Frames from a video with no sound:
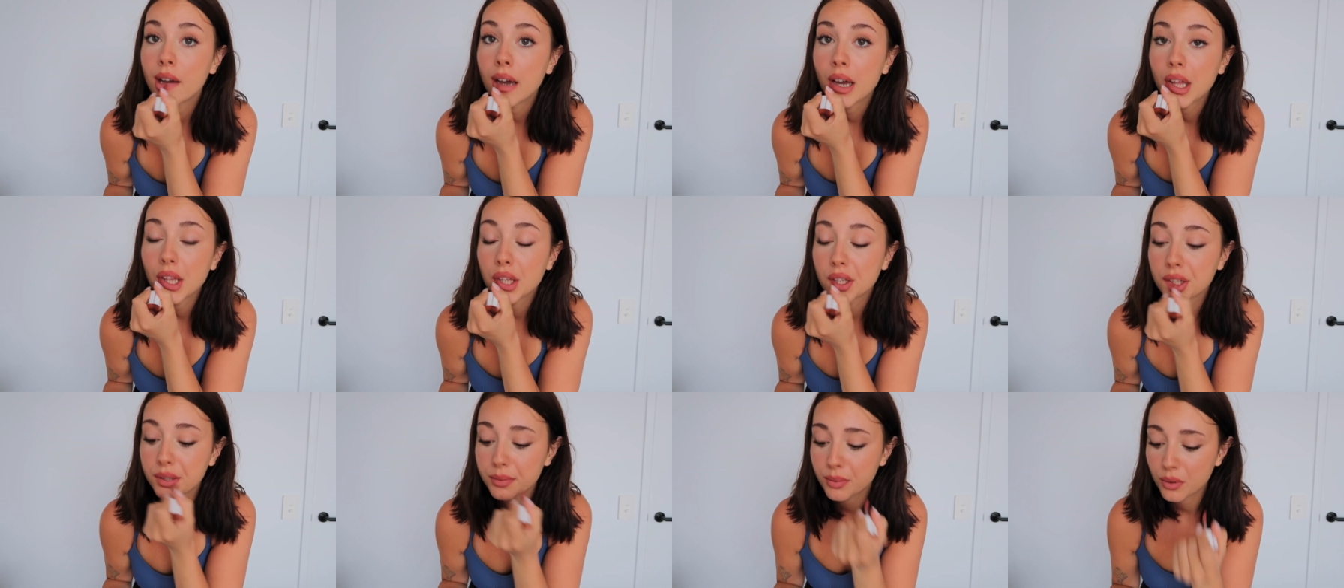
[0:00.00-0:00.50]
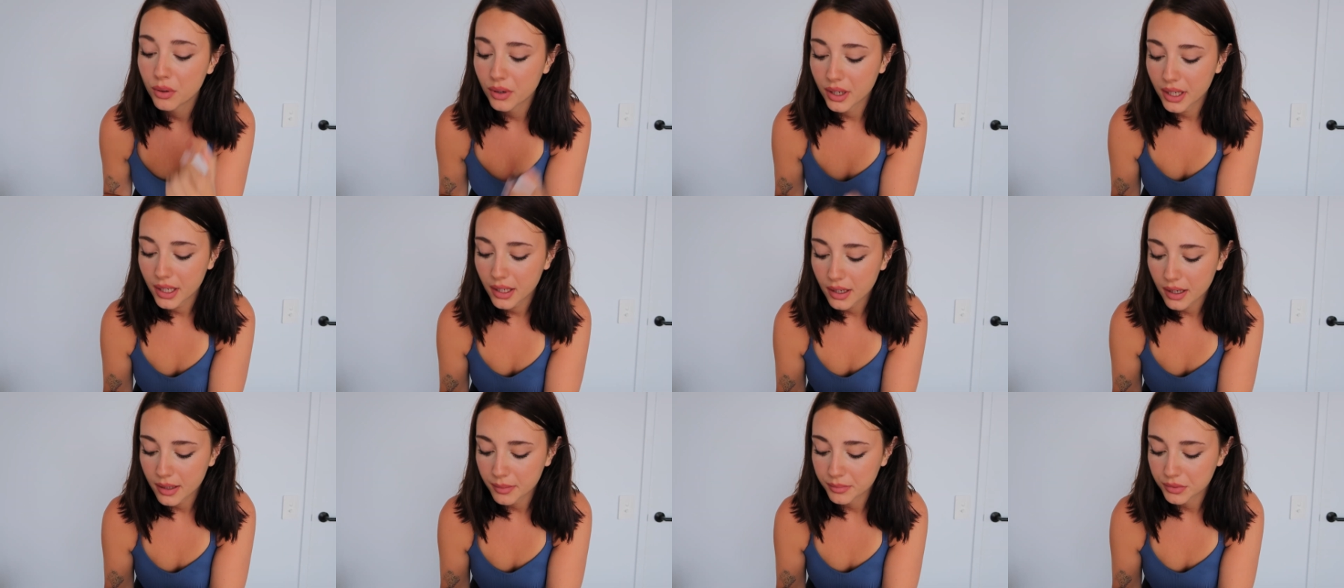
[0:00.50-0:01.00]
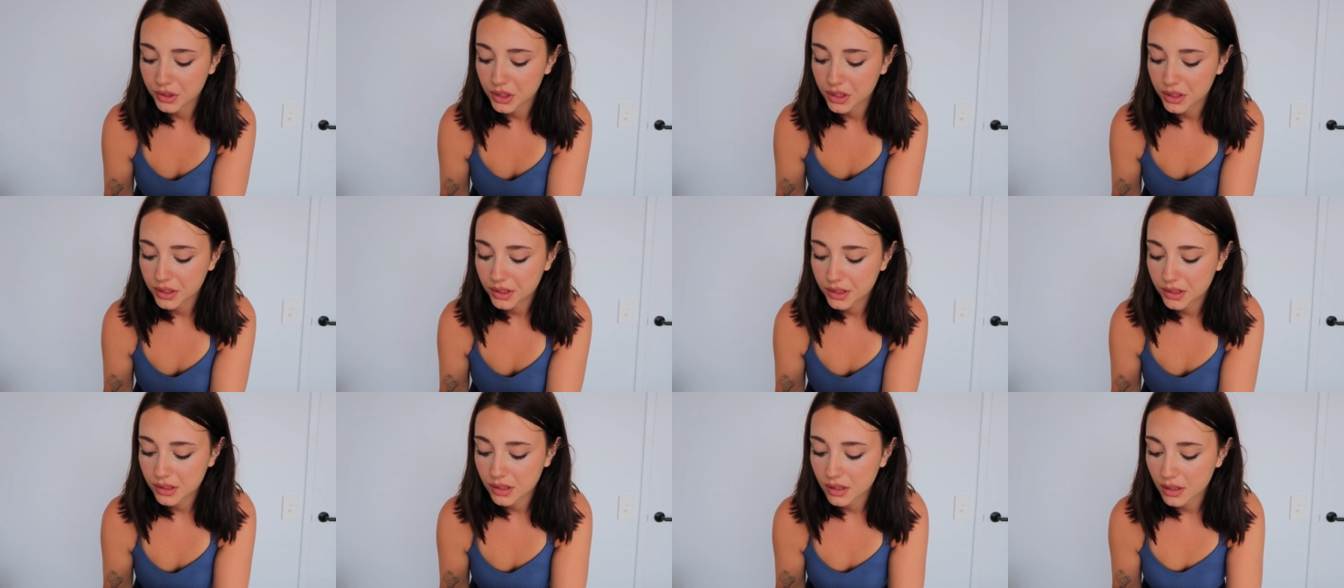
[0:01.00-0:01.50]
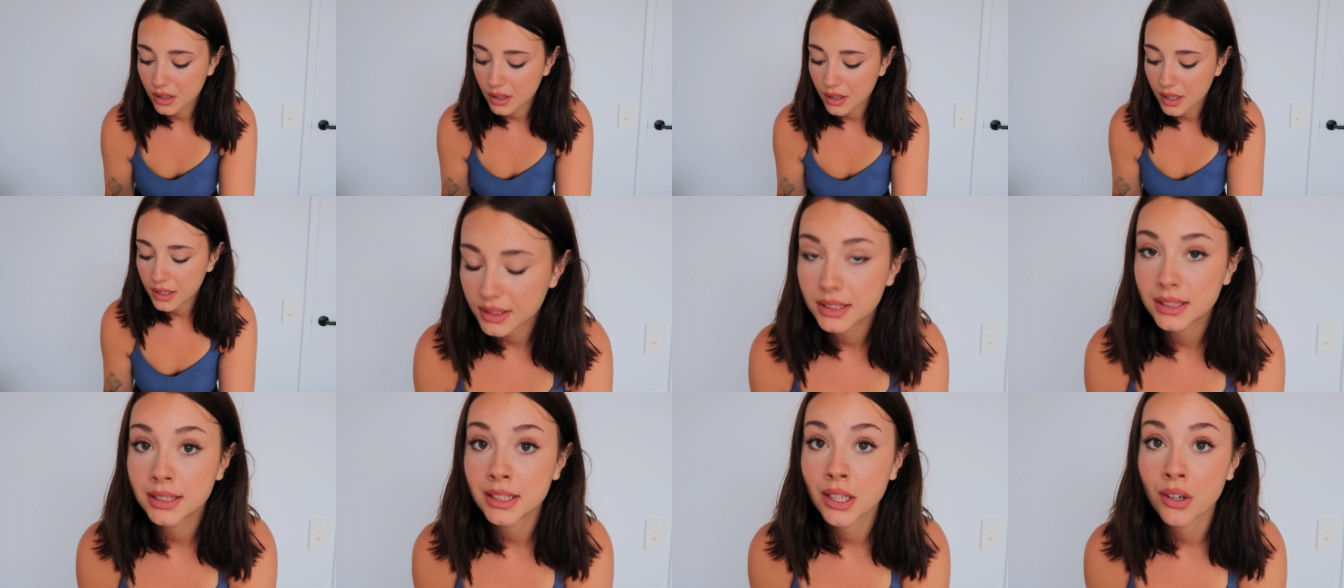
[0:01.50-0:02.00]
At this point, I'm just
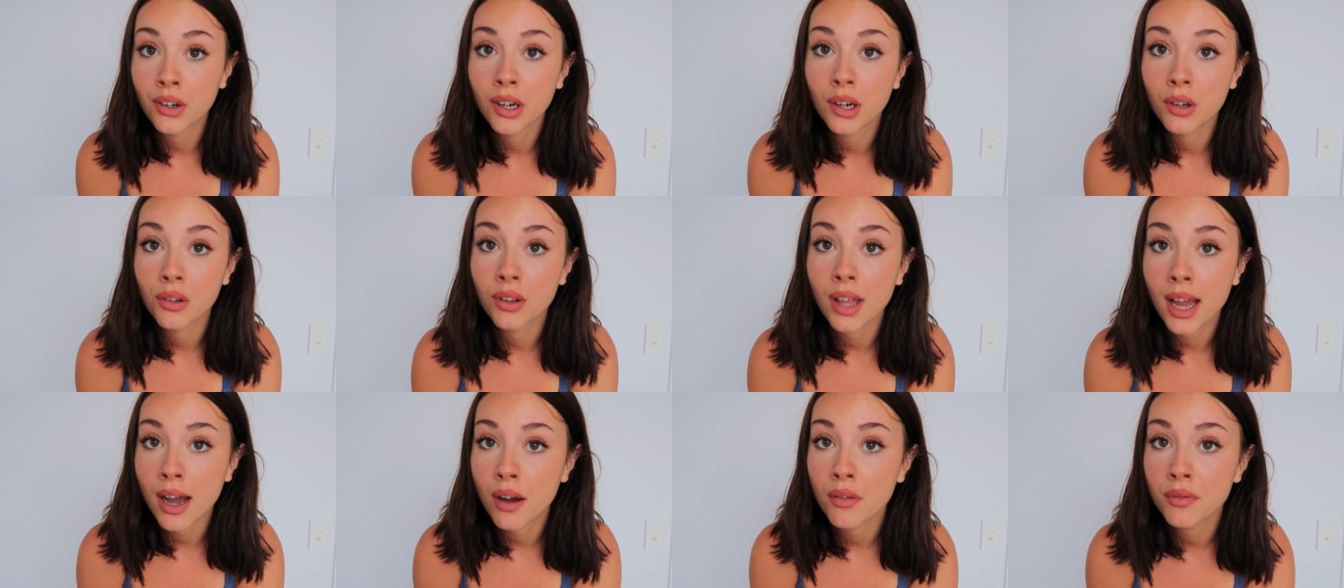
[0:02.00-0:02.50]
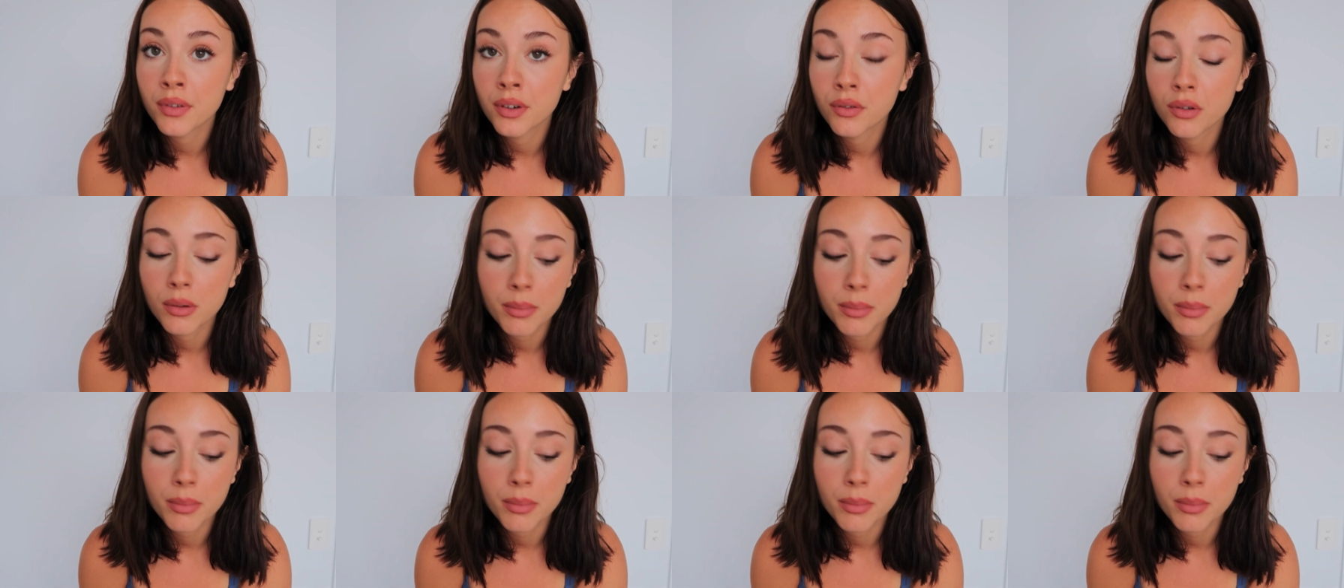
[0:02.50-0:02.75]
a serial outfit